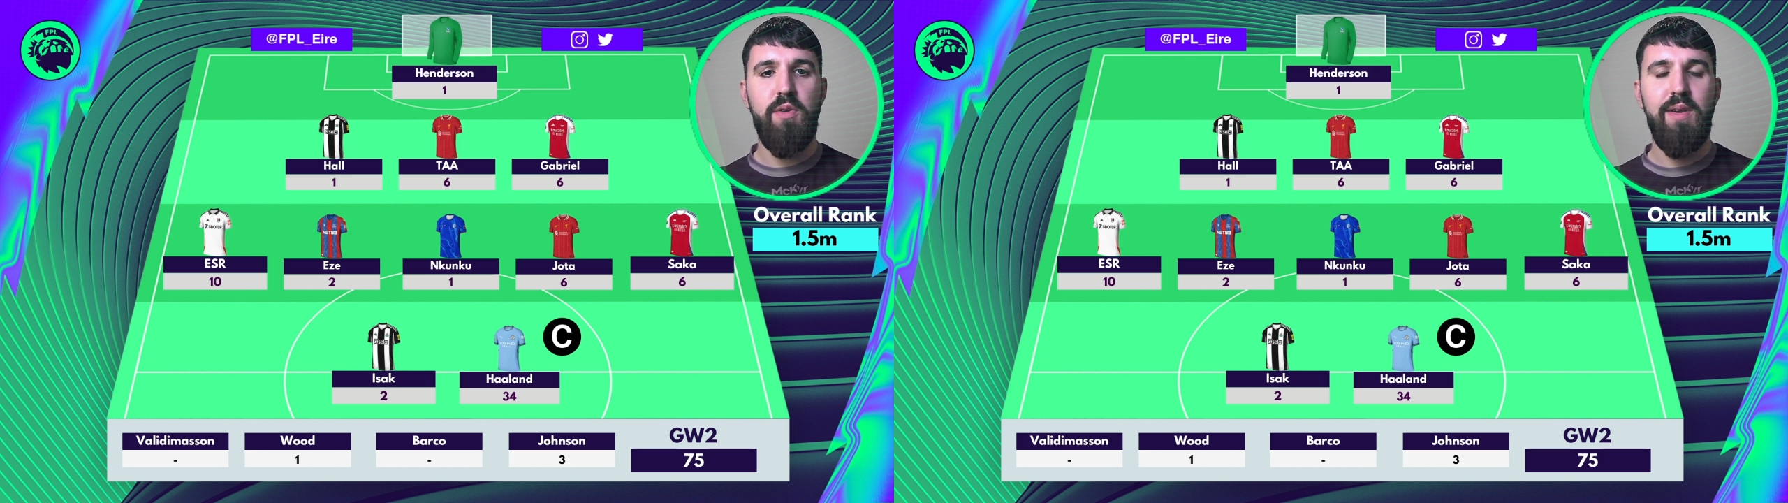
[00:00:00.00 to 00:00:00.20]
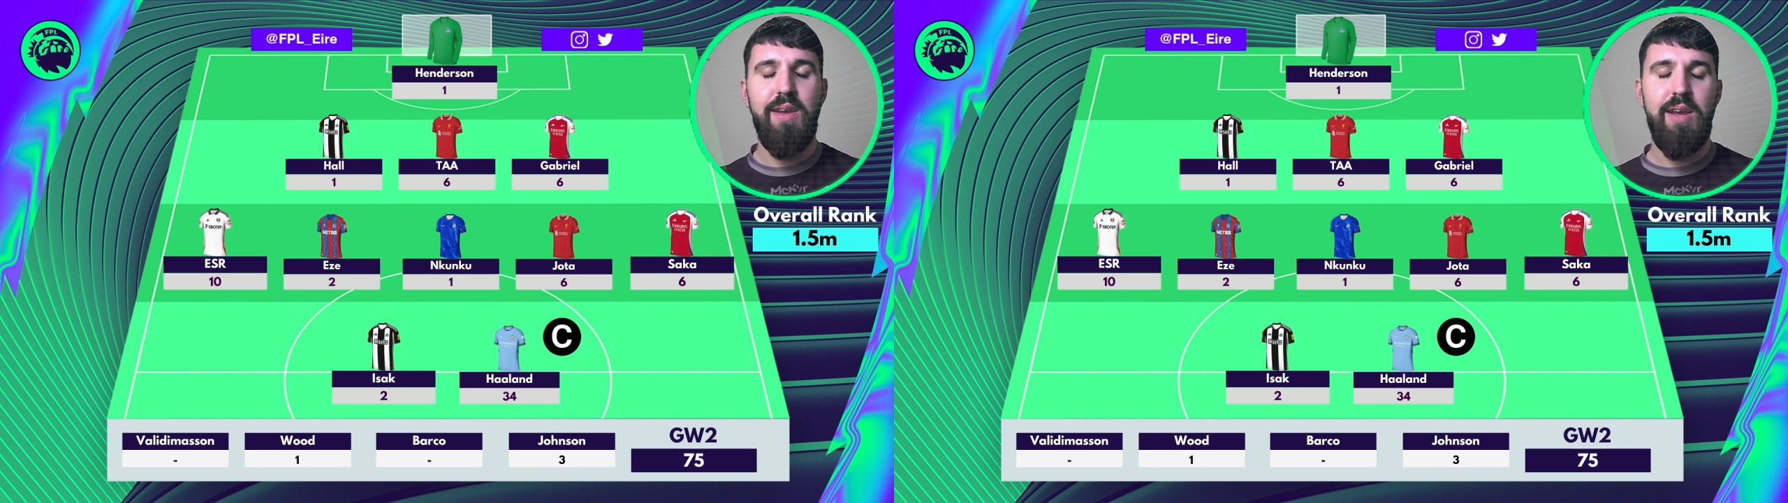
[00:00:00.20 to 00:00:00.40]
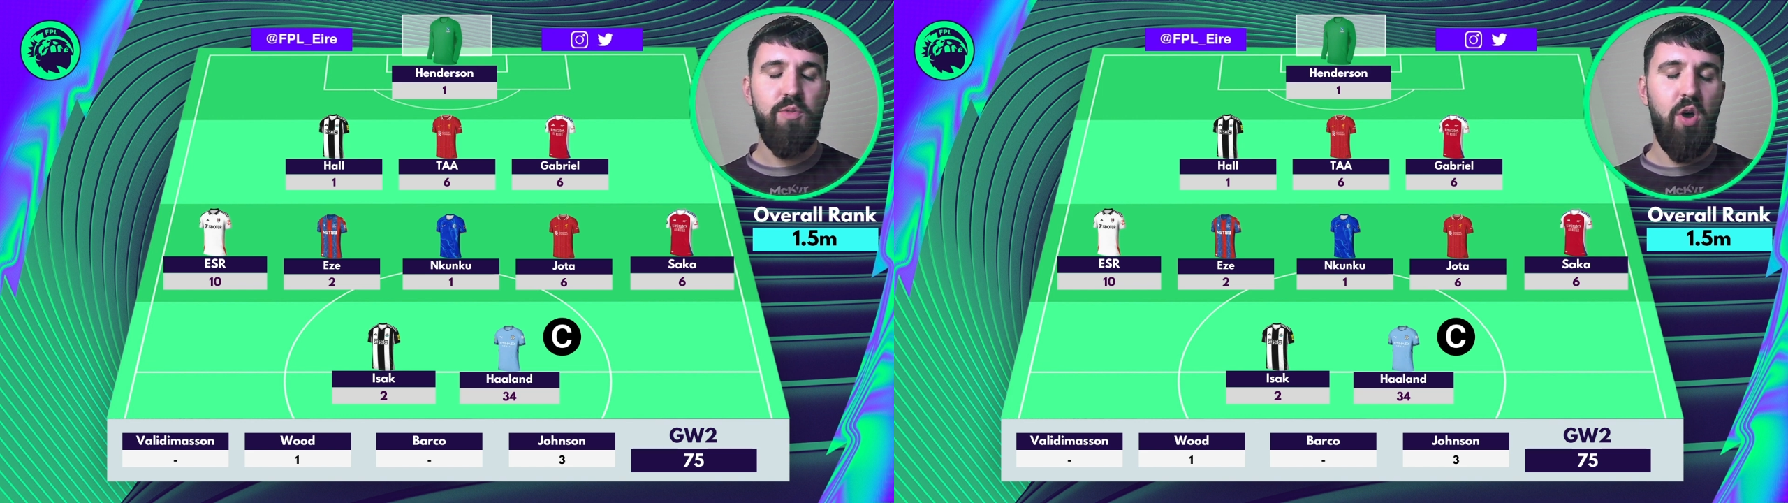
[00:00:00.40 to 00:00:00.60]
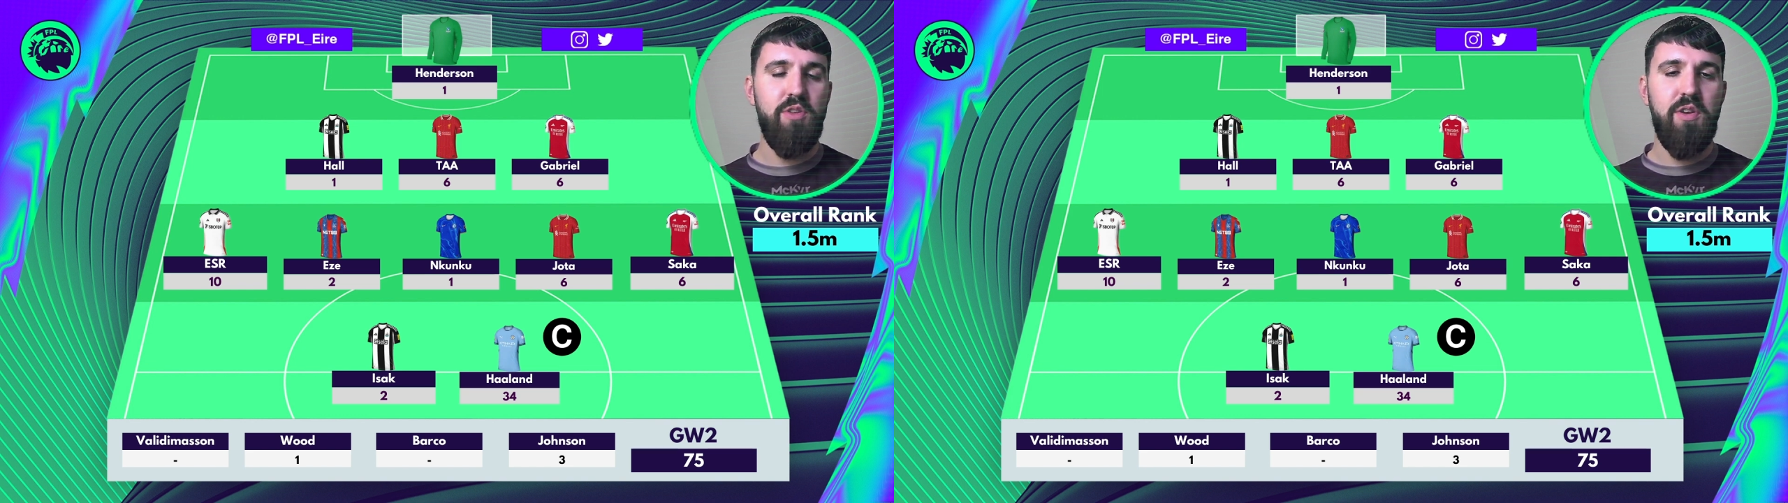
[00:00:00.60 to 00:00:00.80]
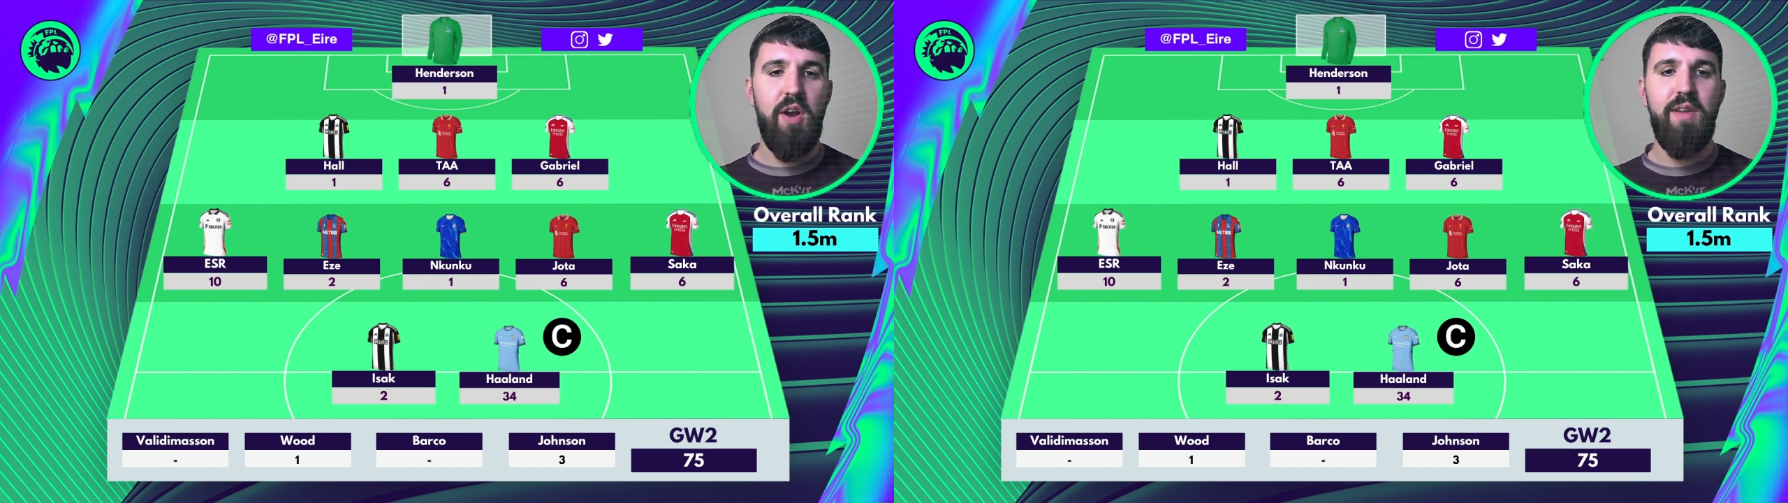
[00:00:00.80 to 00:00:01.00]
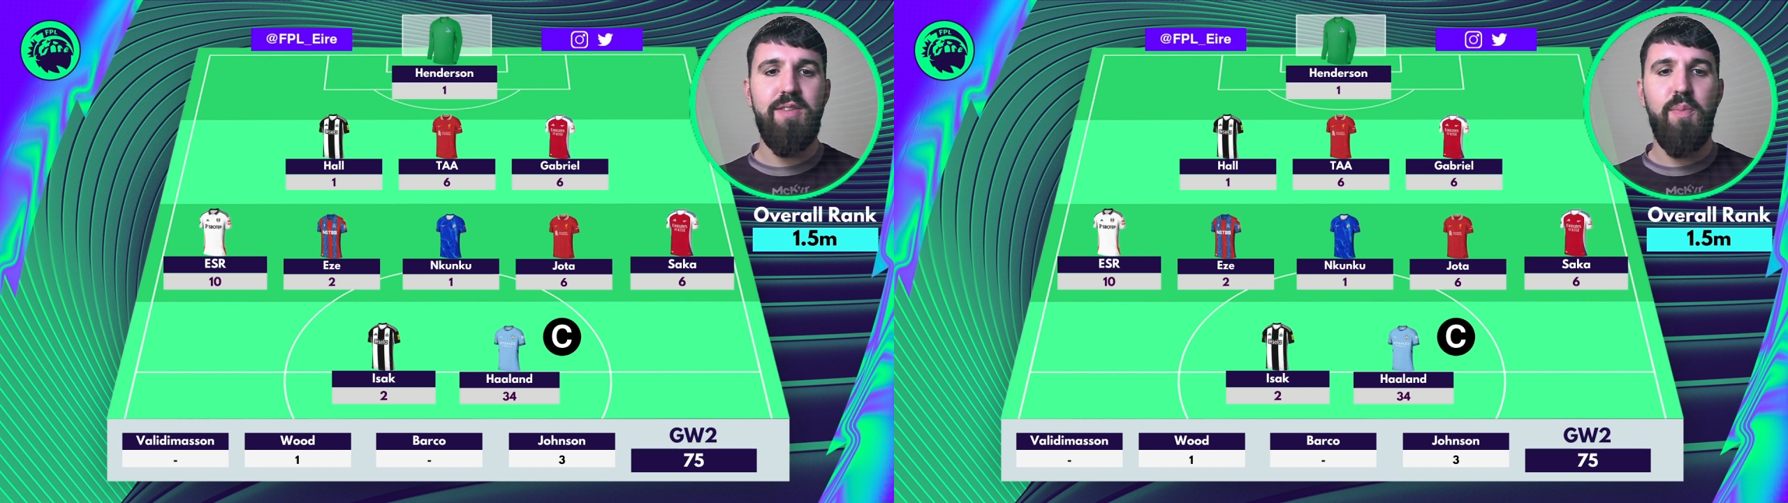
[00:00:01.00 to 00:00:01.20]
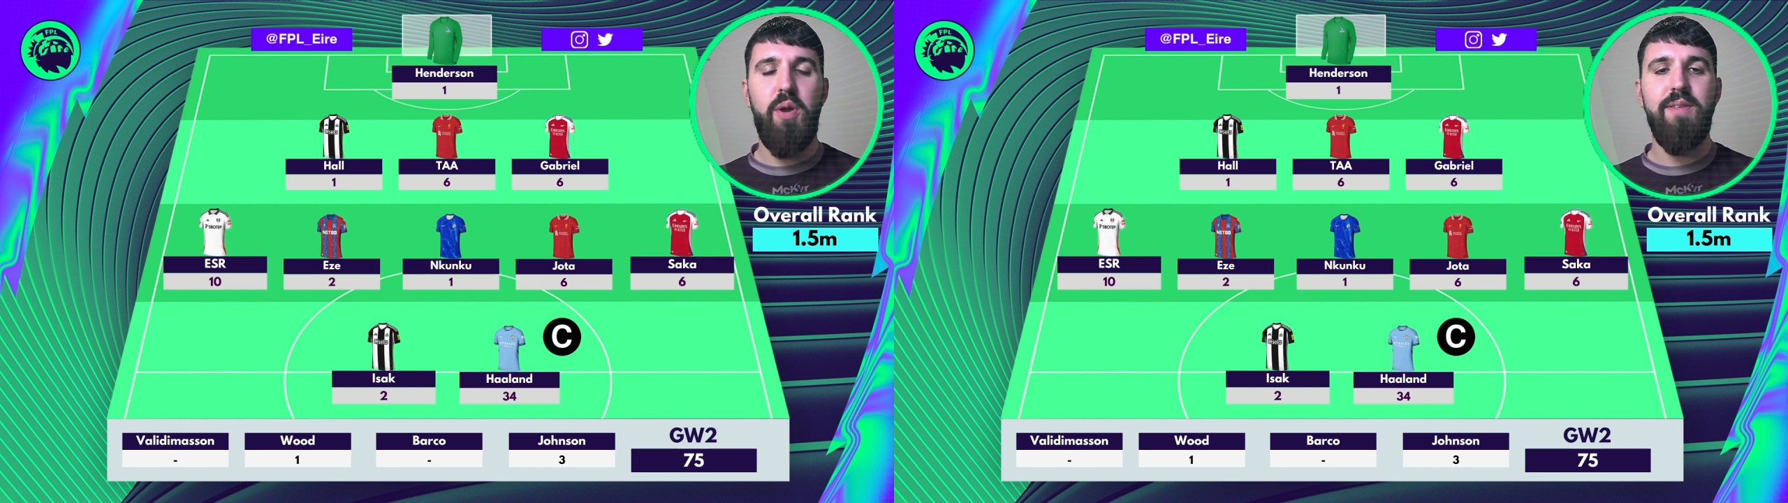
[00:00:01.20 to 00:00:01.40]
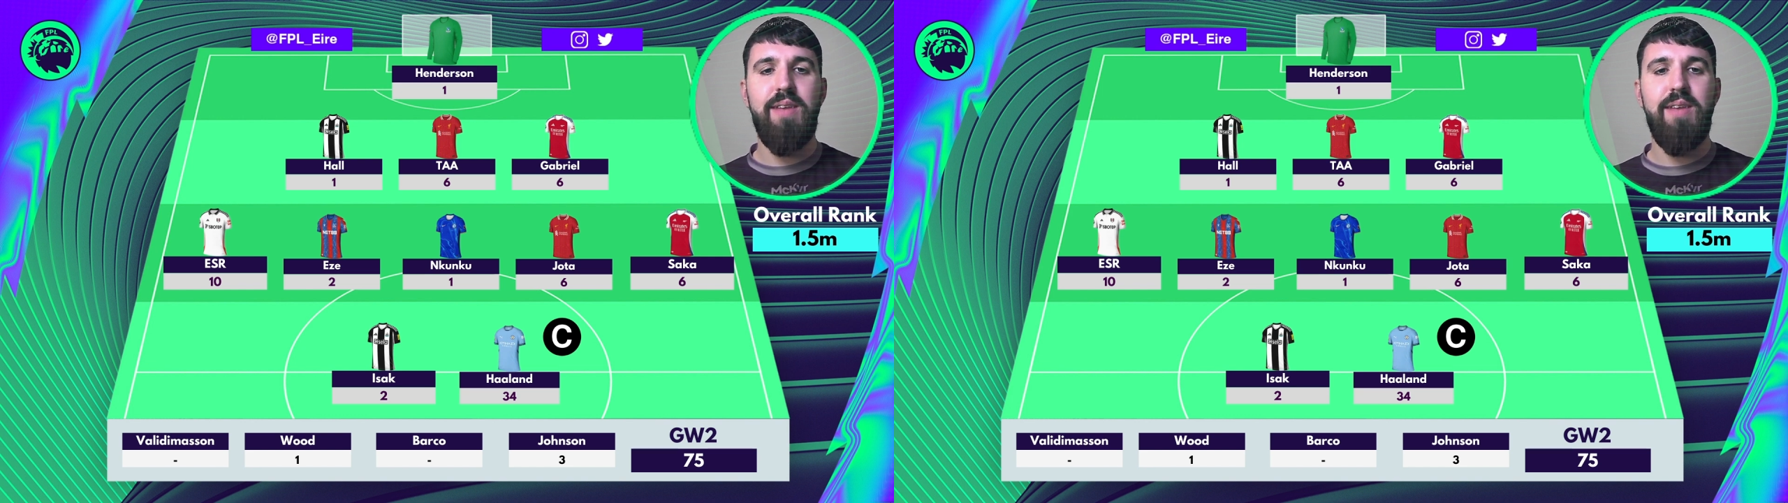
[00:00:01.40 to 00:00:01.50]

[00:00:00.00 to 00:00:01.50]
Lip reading: It was also very disappointing to